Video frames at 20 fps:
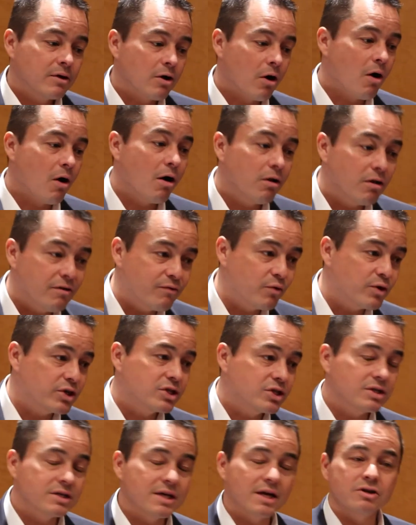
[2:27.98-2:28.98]
All of
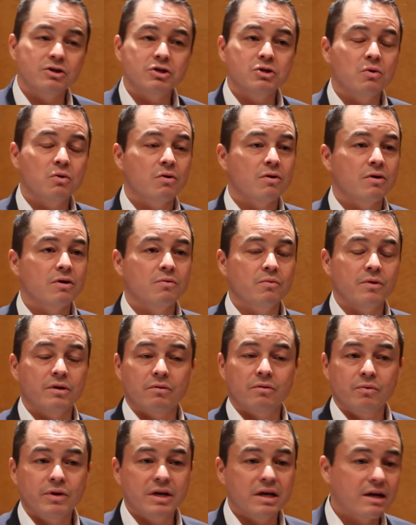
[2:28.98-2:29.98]
which is underscored
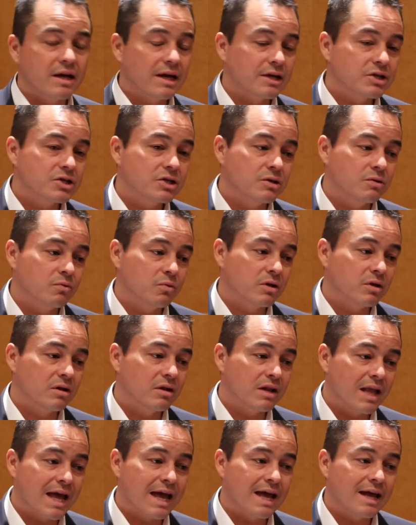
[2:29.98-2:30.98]
with a reconnection with
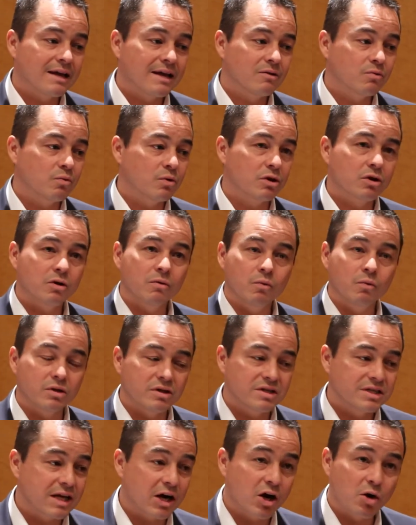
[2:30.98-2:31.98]
land,
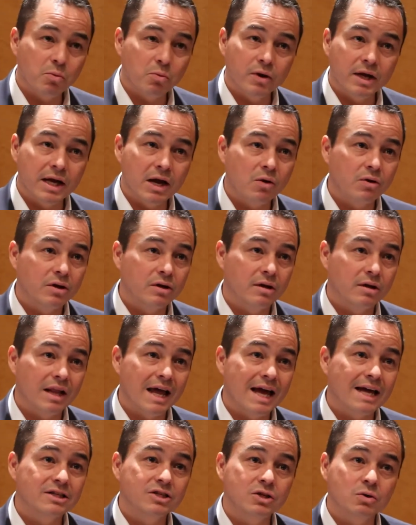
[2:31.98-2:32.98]
with ceremony out in the
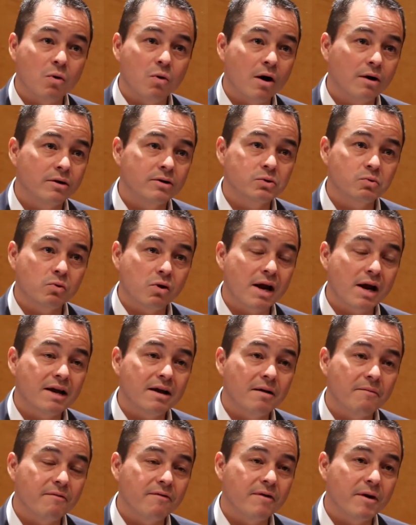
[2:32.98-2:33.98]
lands and waters where I
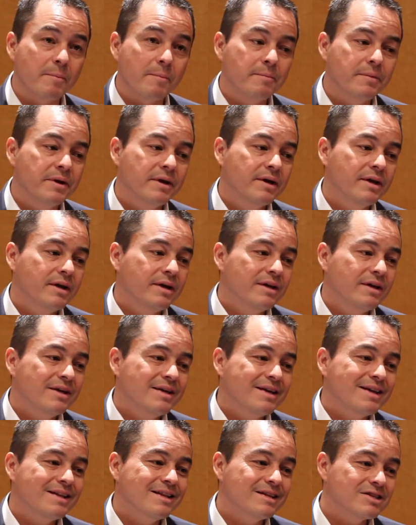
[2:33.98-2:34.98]
come from.
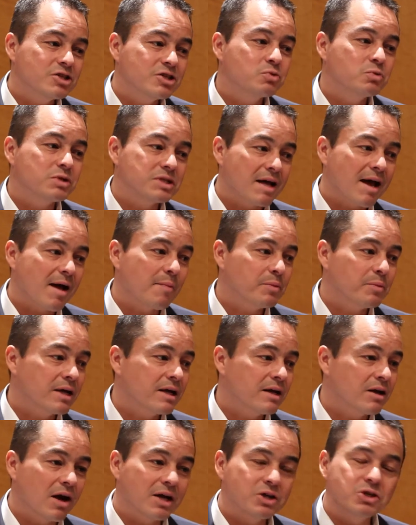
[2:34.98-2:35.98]
This is what's
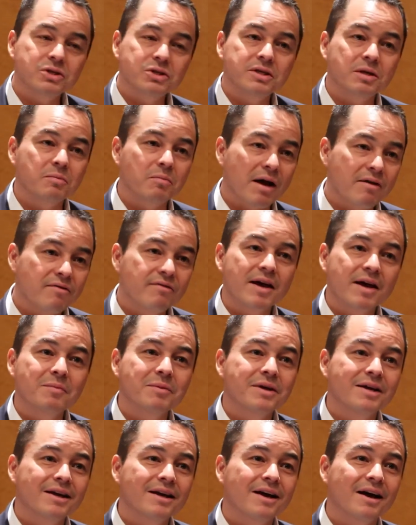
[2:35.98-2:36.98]
happening not just in my
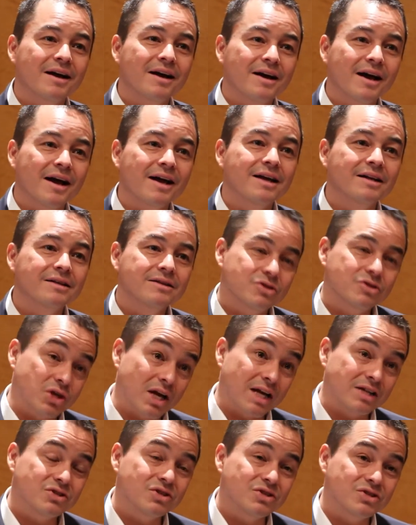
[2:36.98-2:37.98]
family. I get the
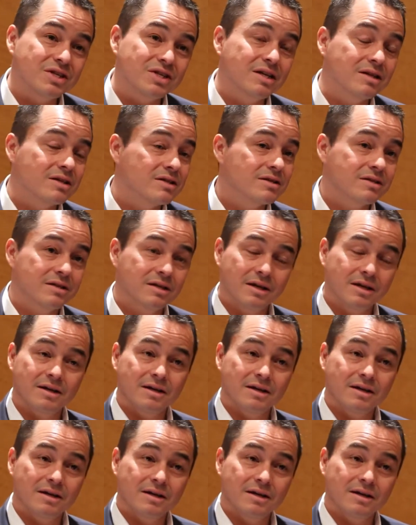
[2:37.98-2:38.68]
chance to see this